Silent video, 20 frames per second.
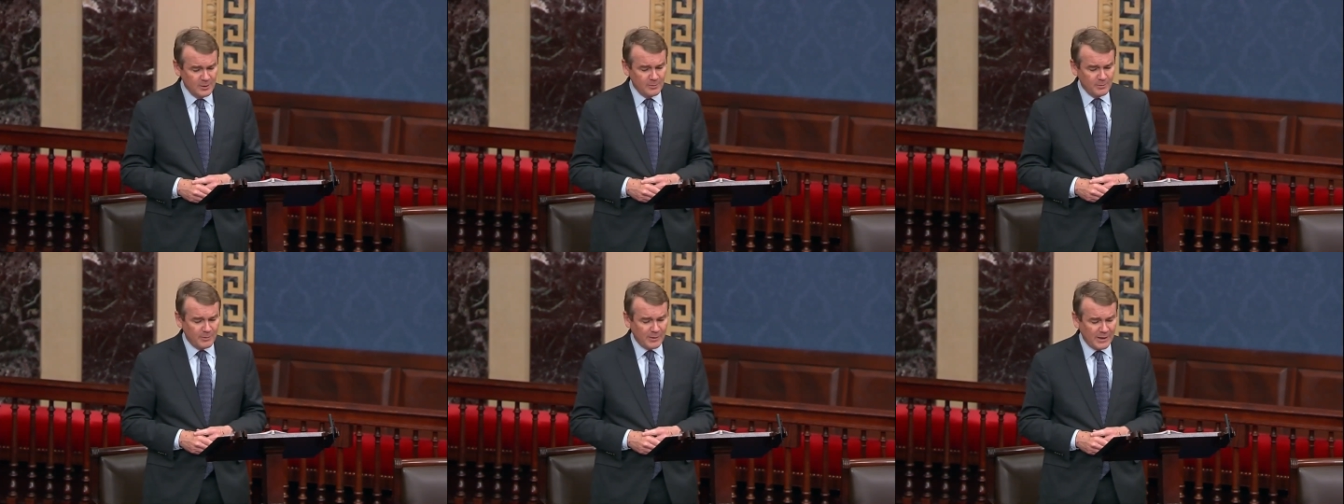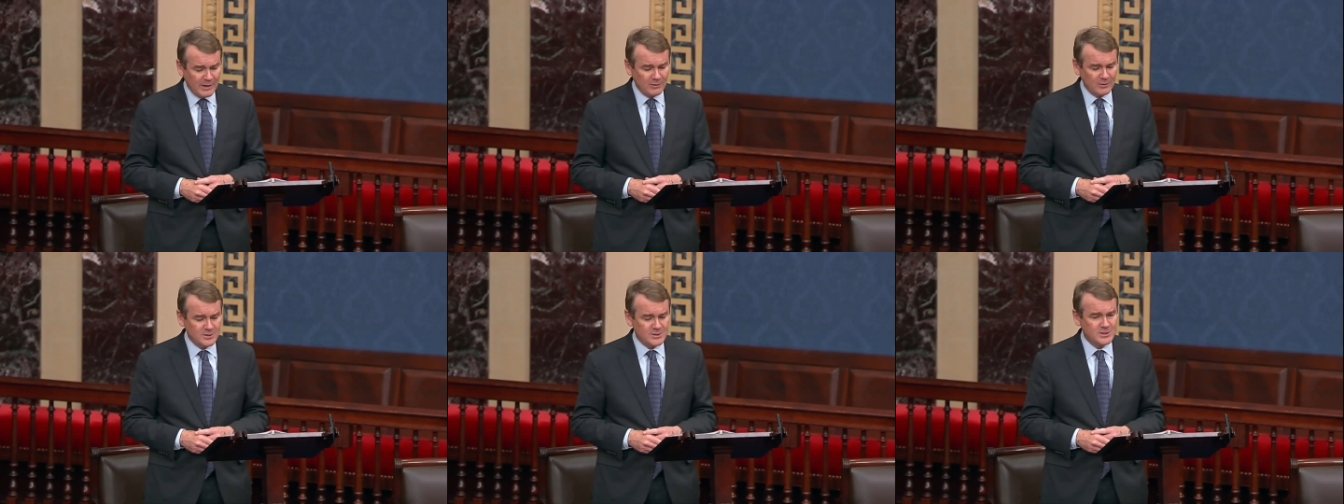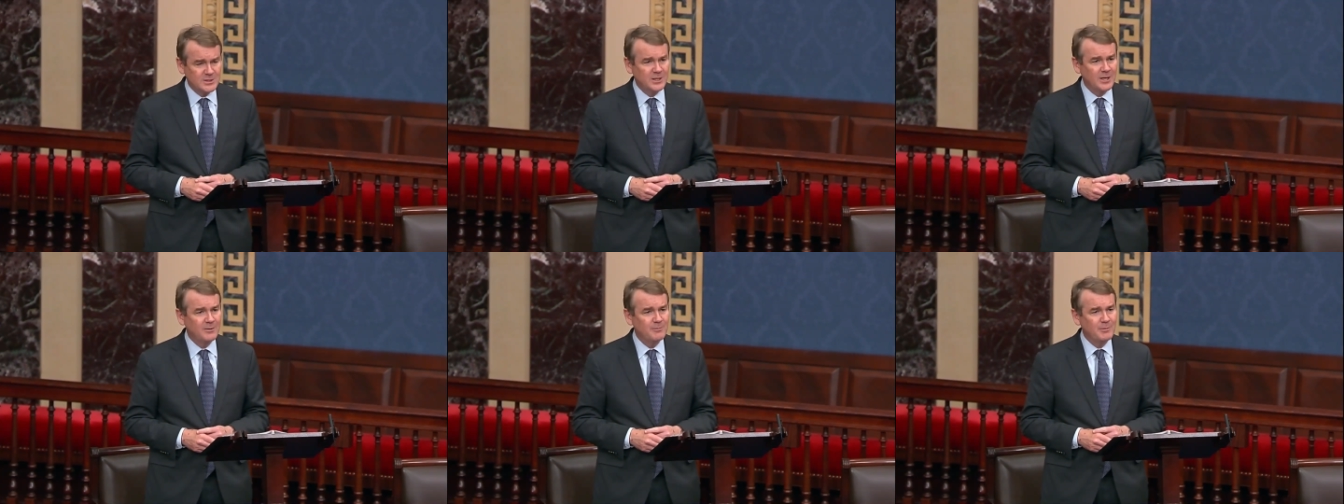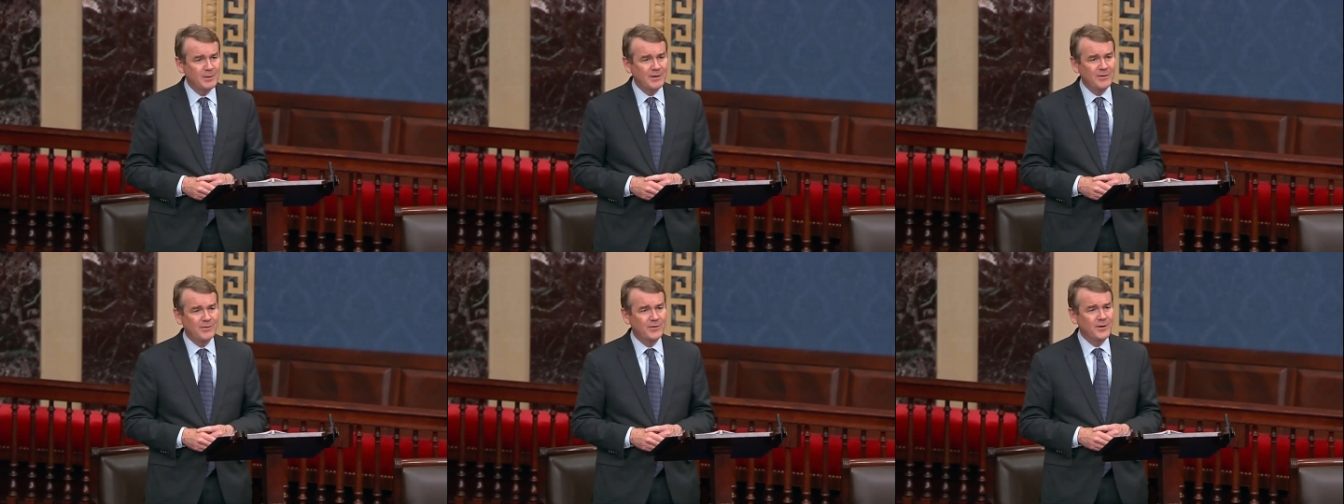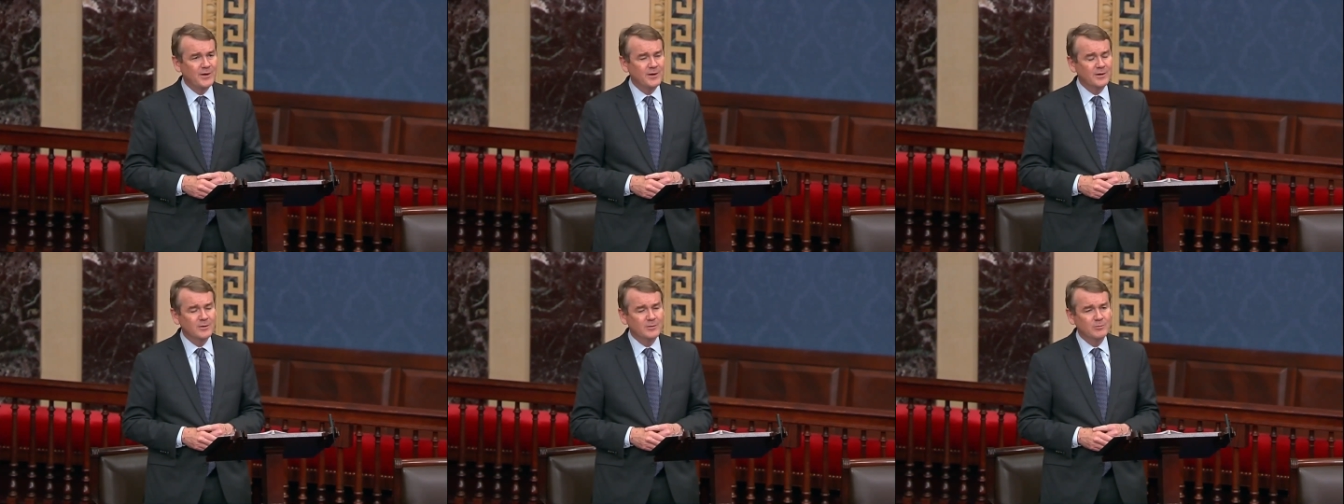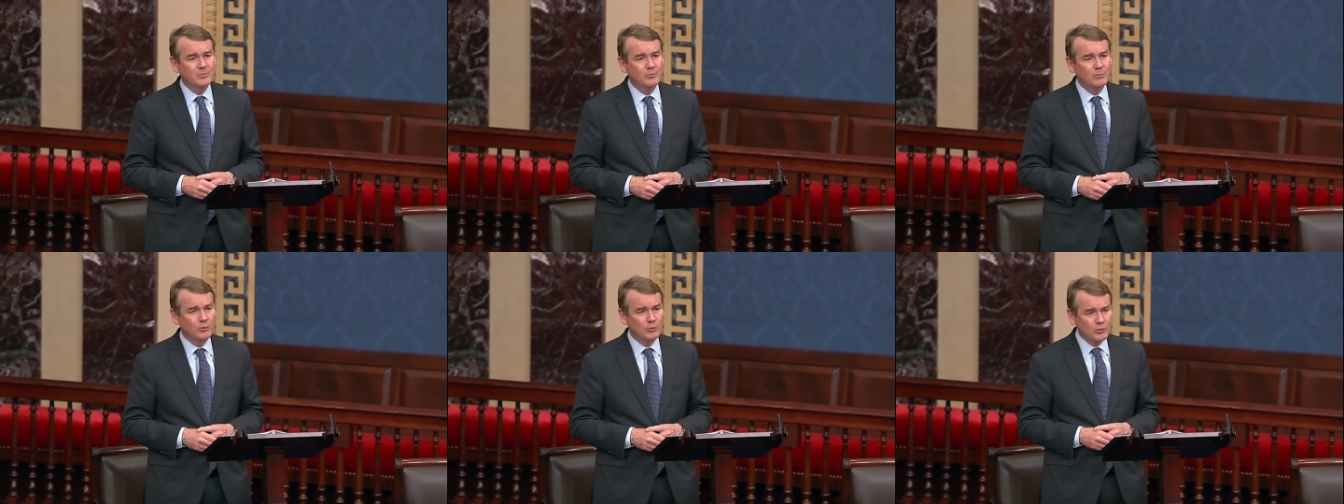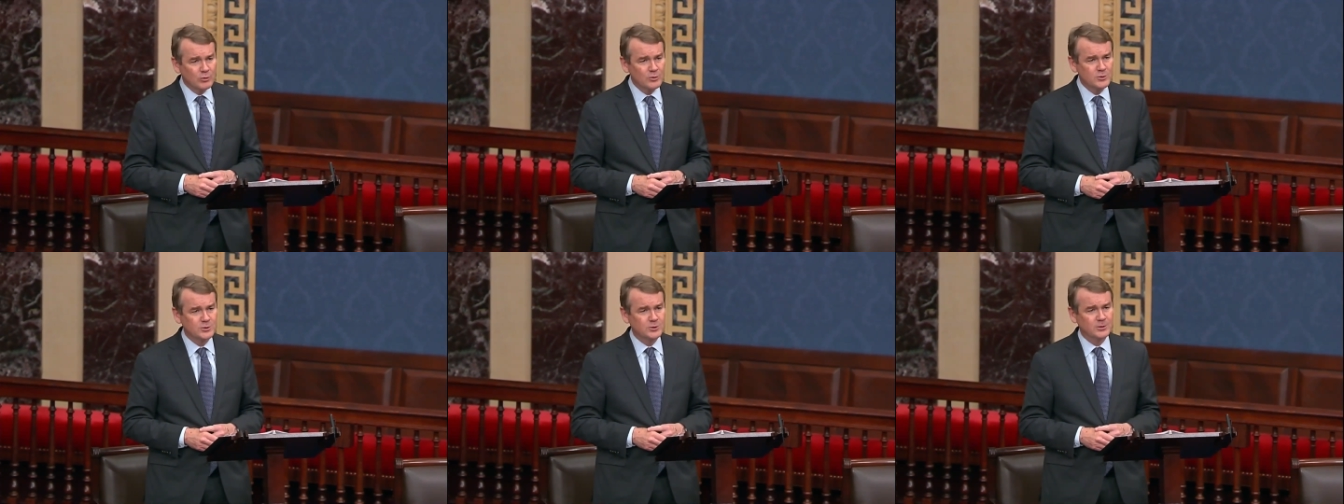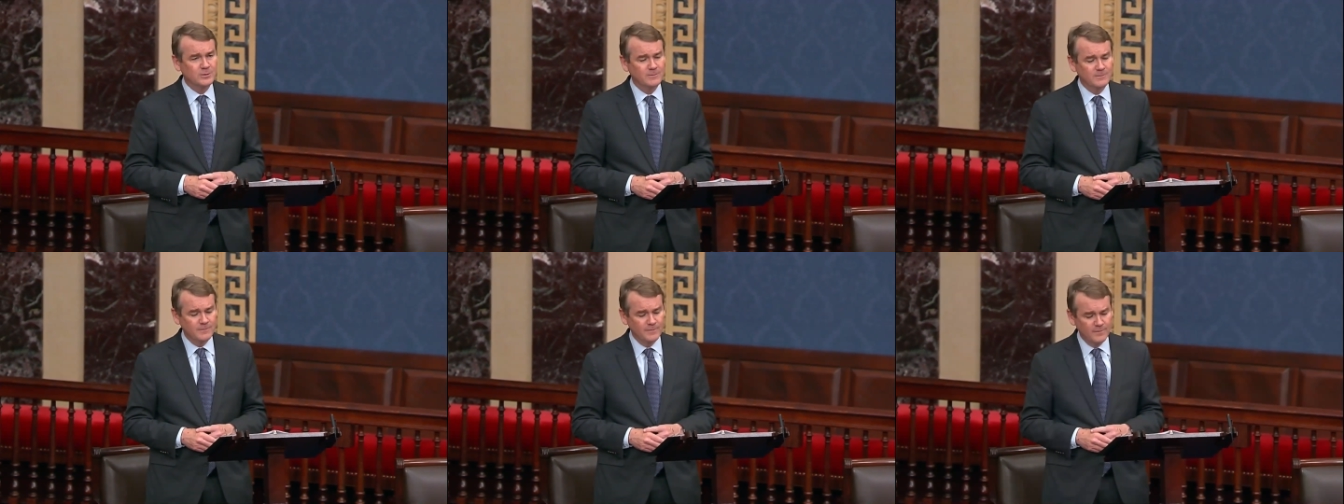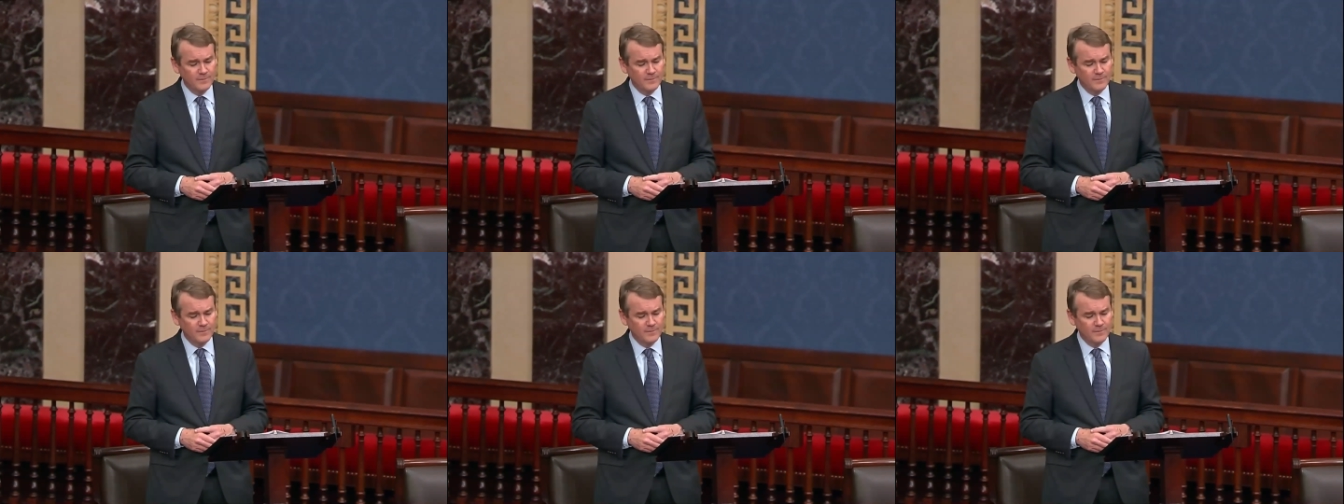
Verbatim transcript: policy on methane pollution.